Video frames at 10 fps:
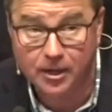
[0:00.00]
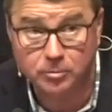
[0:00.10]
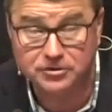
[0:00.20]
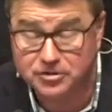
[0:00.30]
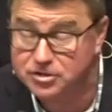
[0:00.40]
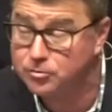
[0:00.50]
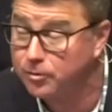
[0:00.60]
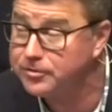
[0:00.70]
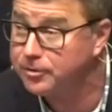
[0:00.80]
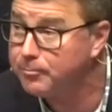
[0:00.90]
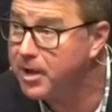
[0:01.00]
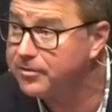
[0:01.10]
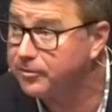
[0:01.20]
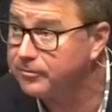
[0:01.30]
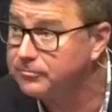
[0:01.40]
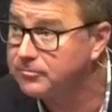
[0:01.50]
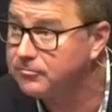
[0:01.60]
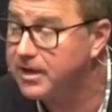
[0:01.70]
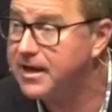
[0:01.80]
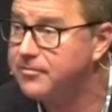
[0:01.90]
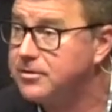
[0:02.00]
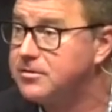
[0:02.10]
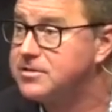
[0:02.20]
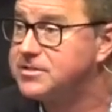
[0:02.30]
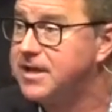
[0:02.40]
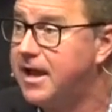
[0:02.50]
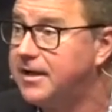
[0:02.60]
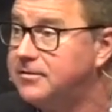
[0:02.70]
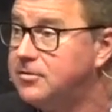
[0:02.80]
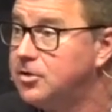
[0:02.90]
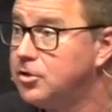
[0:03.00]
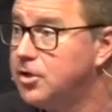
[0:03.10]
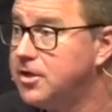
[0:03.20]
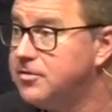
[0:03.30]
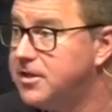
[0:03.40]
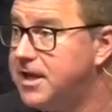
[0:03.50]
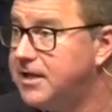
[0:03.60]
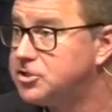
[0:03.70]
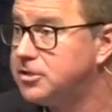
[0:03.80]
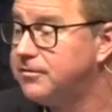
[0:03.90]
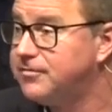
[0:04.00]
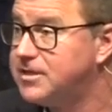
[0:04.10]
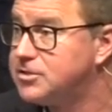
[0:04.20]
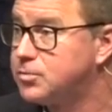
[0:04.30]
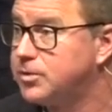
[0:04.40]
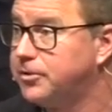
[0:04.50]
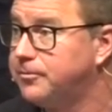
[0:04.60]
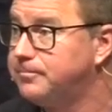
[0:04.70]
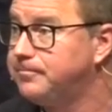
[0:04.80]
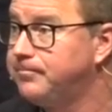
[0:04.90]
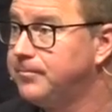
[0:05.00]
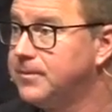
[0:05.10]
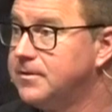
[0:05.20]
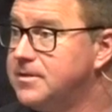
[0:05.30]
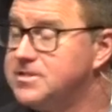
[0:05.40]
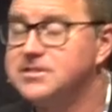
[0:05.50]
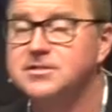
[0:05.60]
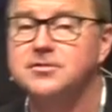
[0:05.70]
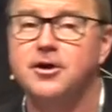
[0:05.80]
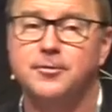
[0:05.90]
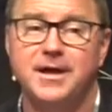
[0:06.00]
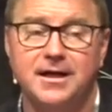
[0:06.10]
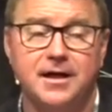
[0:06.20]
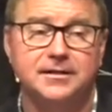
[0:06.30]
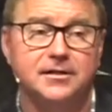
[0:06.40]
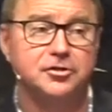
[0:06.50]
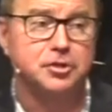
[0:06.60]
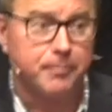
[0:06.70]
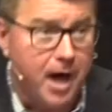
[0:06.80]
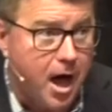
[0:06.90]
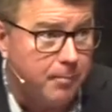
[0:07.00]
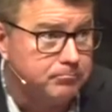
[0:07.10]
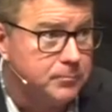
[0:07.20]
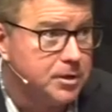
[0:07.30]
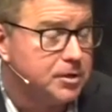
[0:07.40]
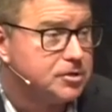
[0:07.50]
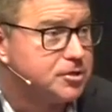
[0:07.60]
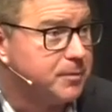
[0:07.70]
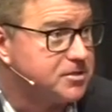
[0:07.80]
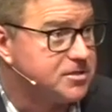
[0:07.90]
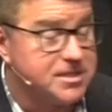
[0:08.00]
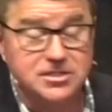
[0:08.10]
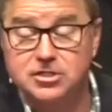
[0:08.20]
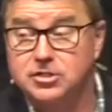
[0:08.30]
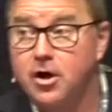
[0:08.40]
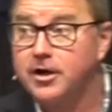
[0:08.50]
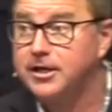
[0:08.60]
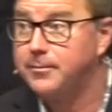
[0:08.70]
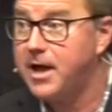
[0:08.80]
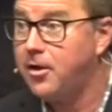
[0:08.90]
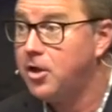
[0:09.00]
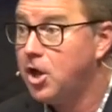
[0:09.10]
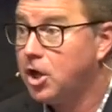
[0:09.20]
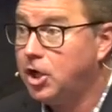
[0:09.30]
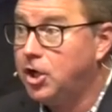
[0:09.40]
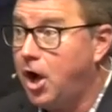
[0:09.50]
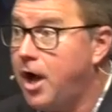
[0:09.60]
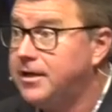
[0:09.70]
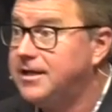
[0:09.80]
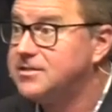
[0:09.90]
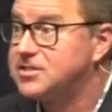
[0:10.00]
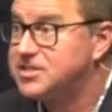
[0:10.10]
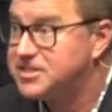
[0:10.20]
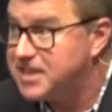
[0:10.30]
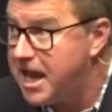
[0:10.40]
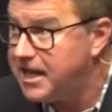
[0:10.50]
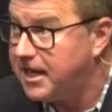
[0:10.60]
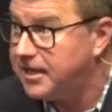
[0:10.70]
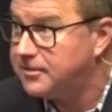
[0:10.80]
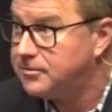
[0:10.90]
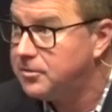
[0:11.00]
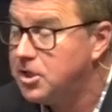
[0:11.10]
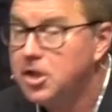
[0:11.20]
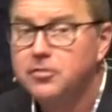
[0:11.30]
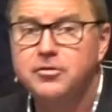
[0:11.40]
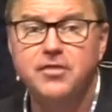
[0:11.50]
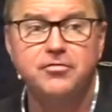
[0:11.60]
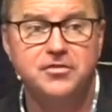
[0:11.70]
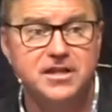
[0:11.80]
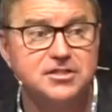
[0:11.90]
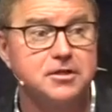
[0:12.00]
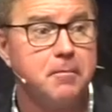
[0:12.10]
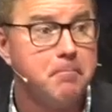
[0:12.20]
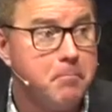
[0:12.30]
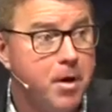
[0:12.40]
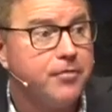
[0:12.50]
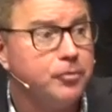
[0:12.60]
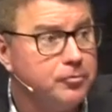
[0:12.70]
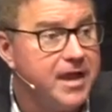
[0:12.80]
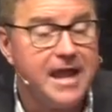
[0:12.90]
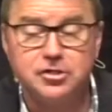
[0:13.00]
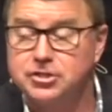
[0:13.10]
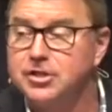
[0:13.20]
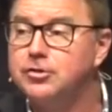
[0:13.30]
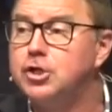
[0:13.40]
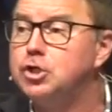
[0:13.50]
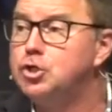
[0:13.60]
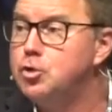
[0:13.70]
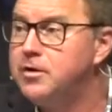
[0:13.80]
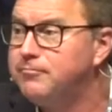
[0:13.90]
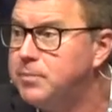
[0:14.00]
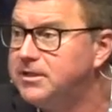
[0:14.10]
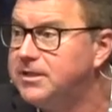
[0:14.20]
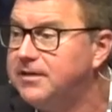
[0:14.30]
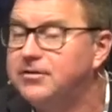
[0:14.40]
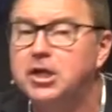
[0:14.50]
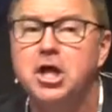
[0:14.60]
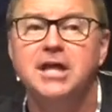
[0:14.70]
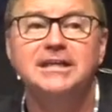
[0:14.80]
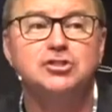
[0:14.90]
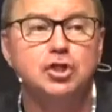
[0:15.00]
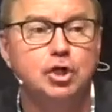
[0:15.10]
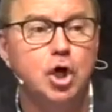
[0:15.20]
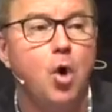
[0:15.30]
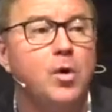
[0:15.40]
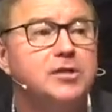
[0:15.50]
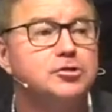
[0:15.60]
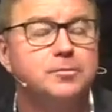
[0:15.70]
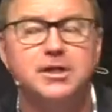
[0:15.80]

I will destroy your mother, right out there to the side, the nation of Israel. This isn't talking about God killing your mom so much as this is talking about. God is saying that this mother nation that you have been given is going to